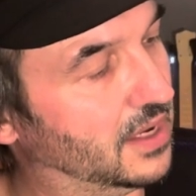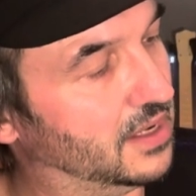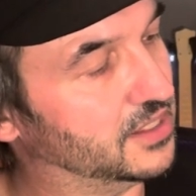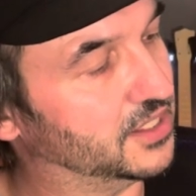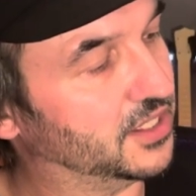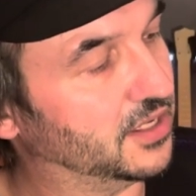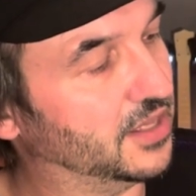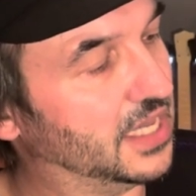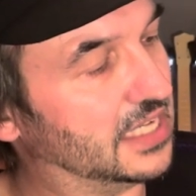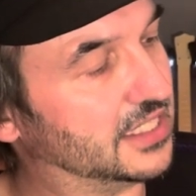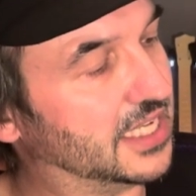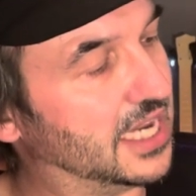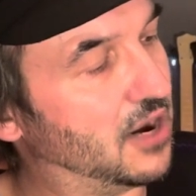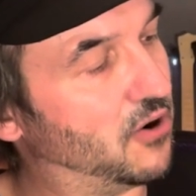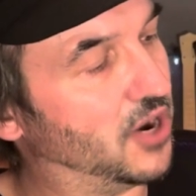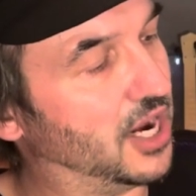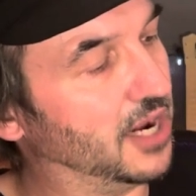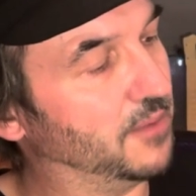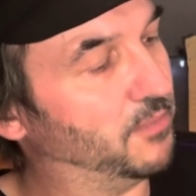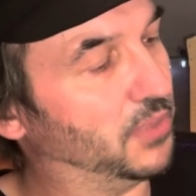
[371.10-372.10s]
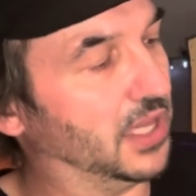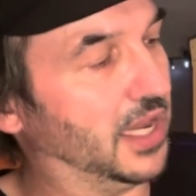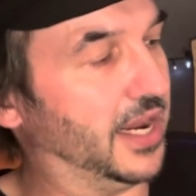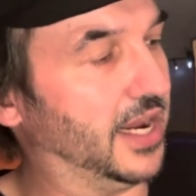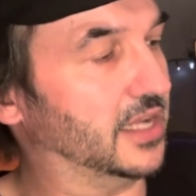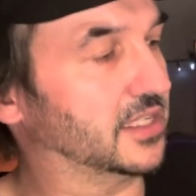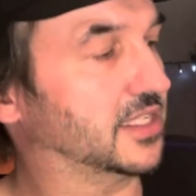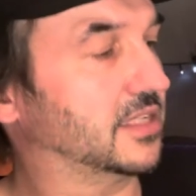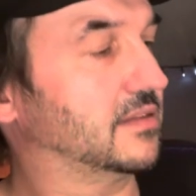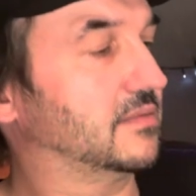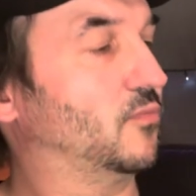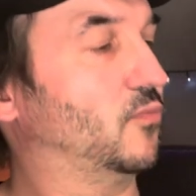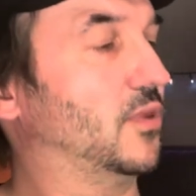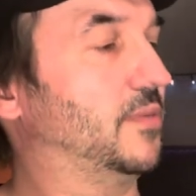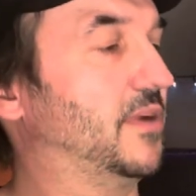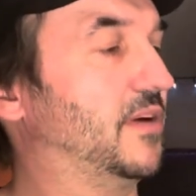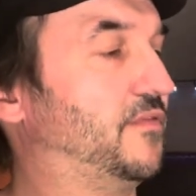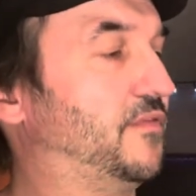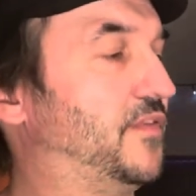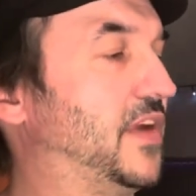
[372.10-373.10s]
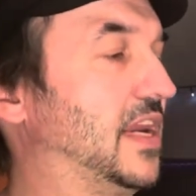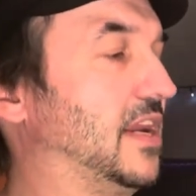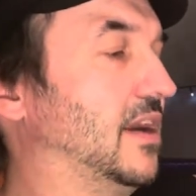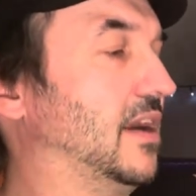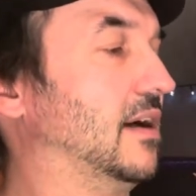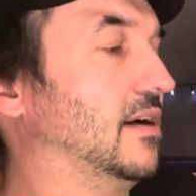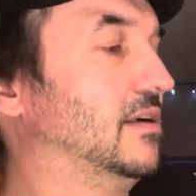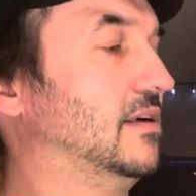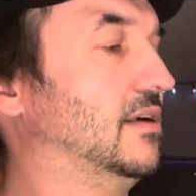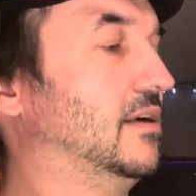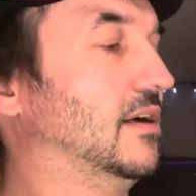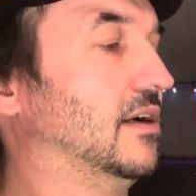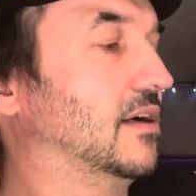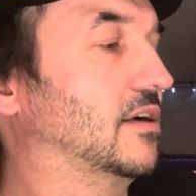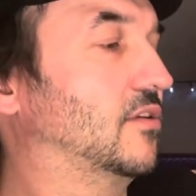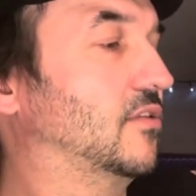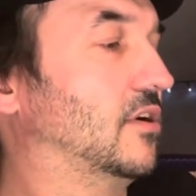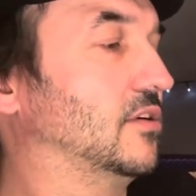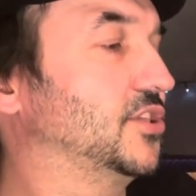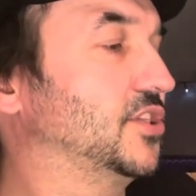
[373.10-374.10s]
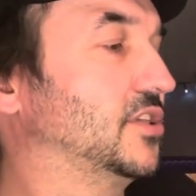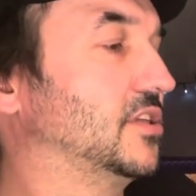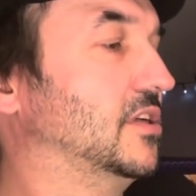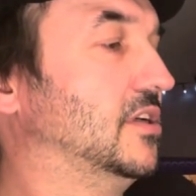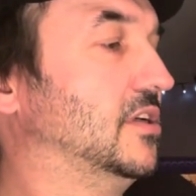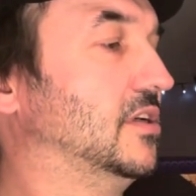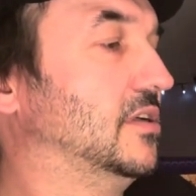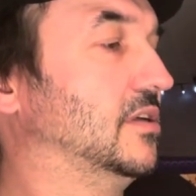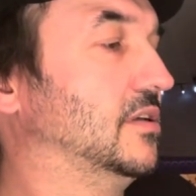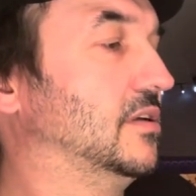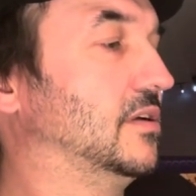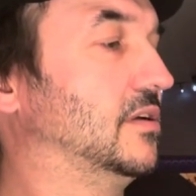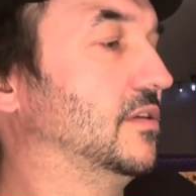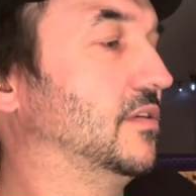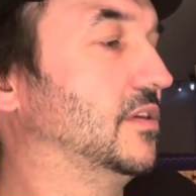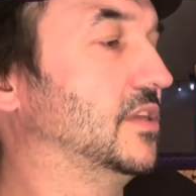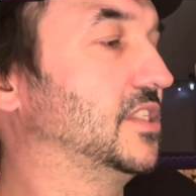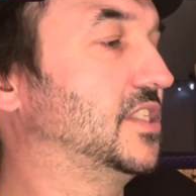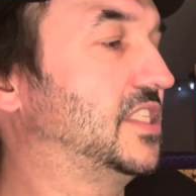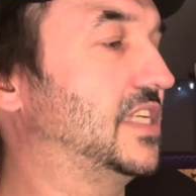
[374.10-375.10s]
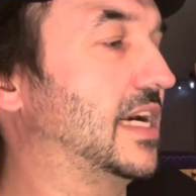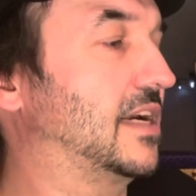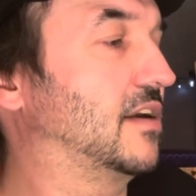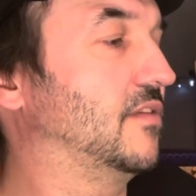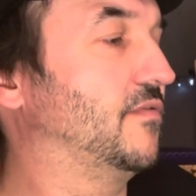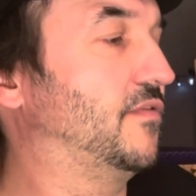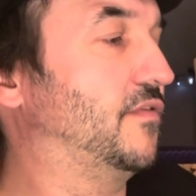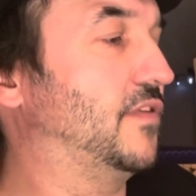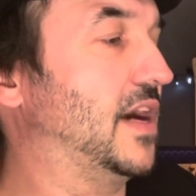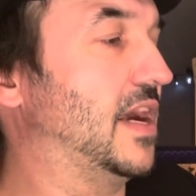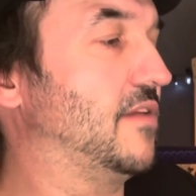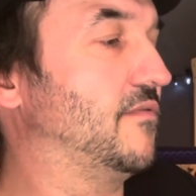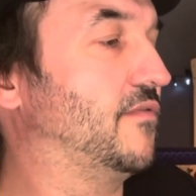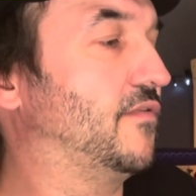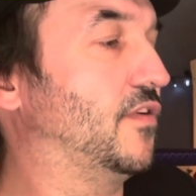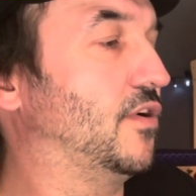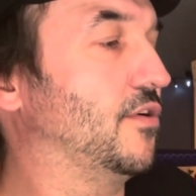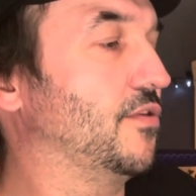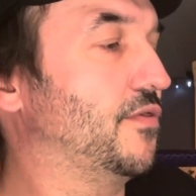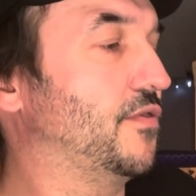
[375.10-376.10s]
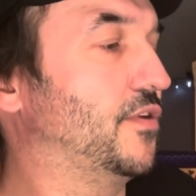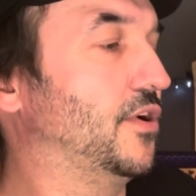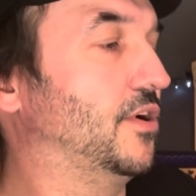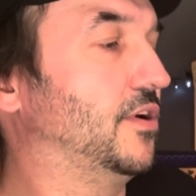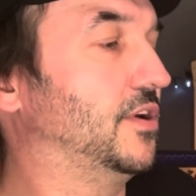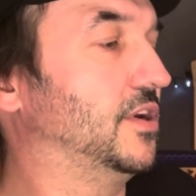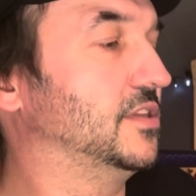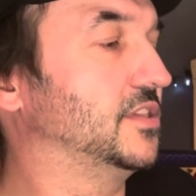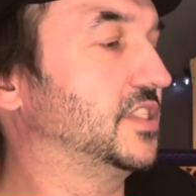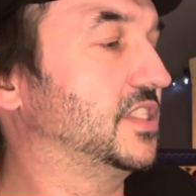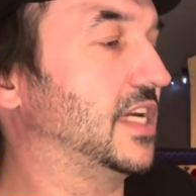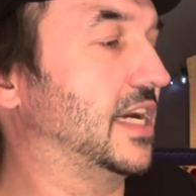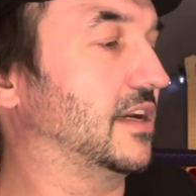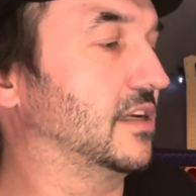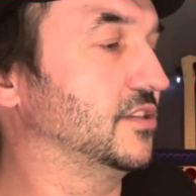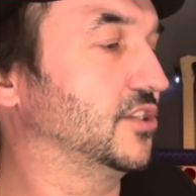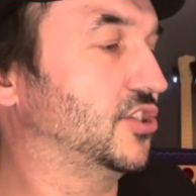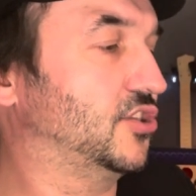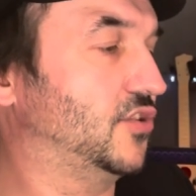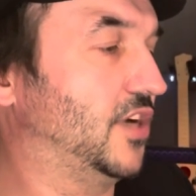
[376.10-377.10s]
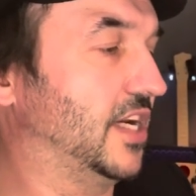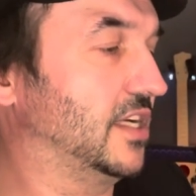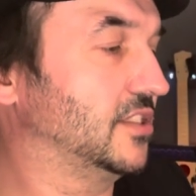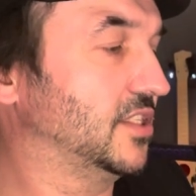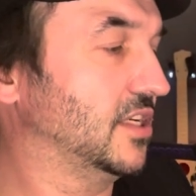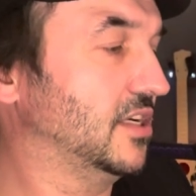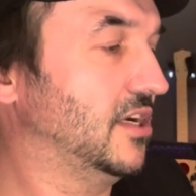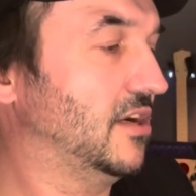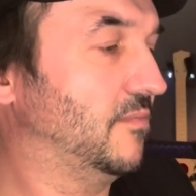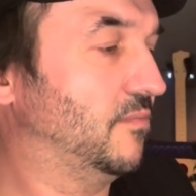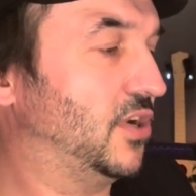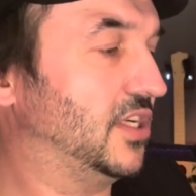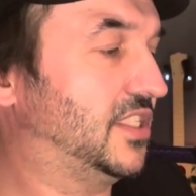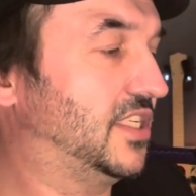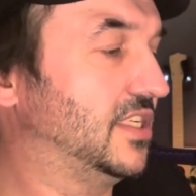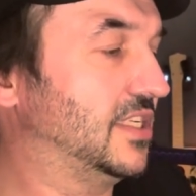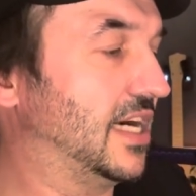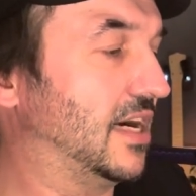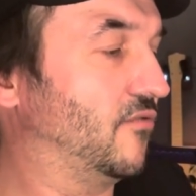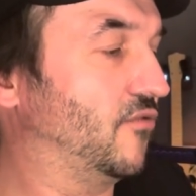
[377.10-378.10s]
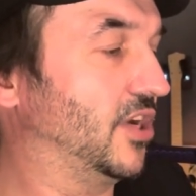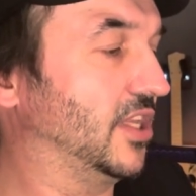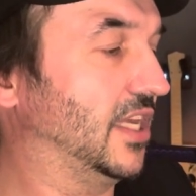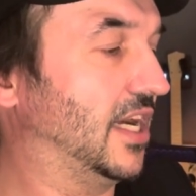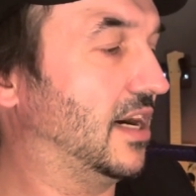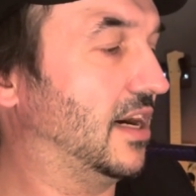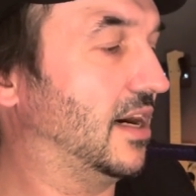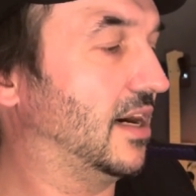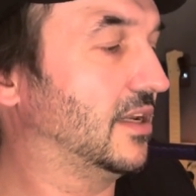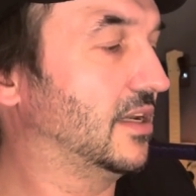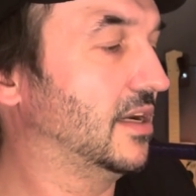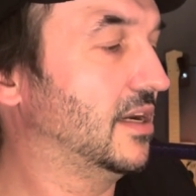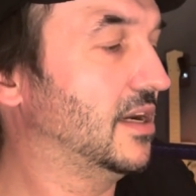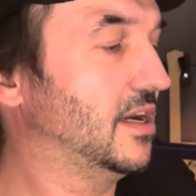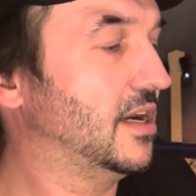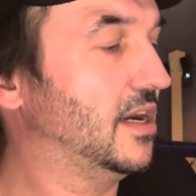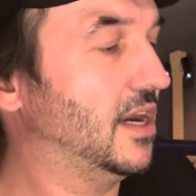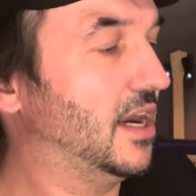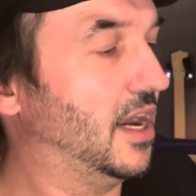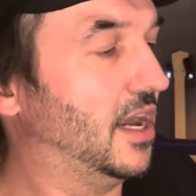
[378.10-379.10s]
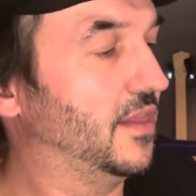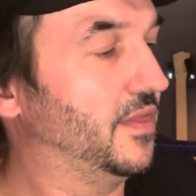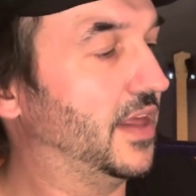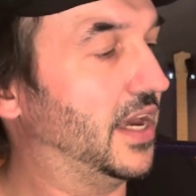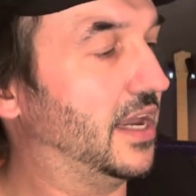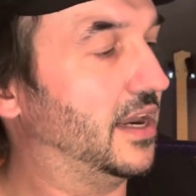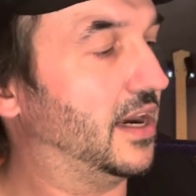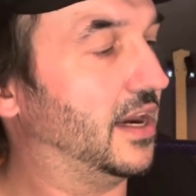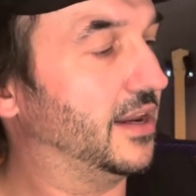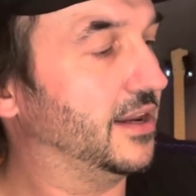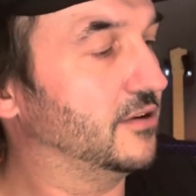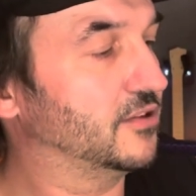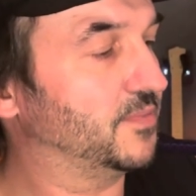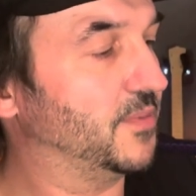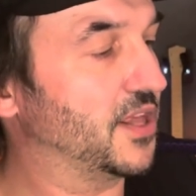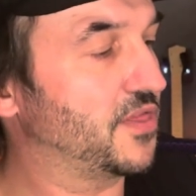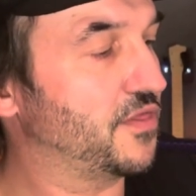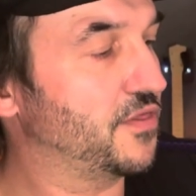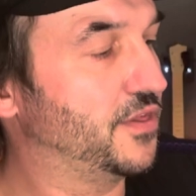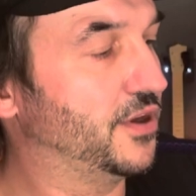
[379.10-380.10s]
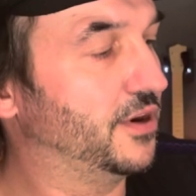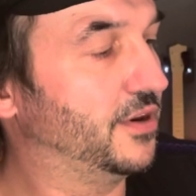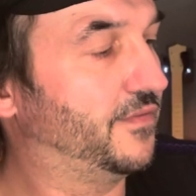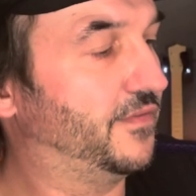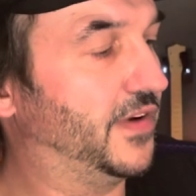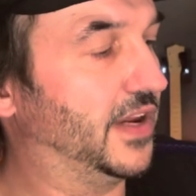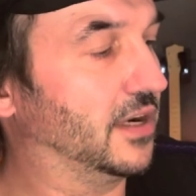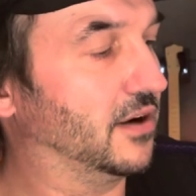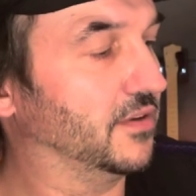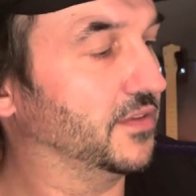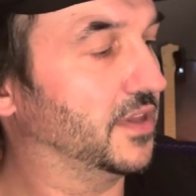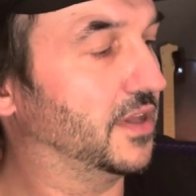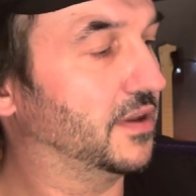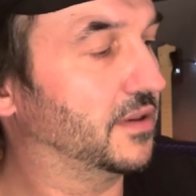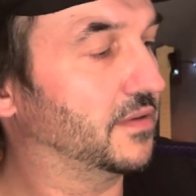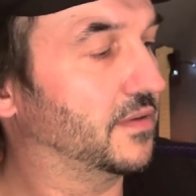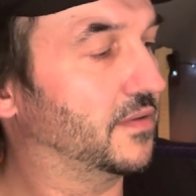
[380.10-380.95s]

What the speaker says: so that's how I play it, with my finger across the 2nd fret, 4th, 3rd and 2nd strings, pressing down really hard, and then I use my 3rd finger on the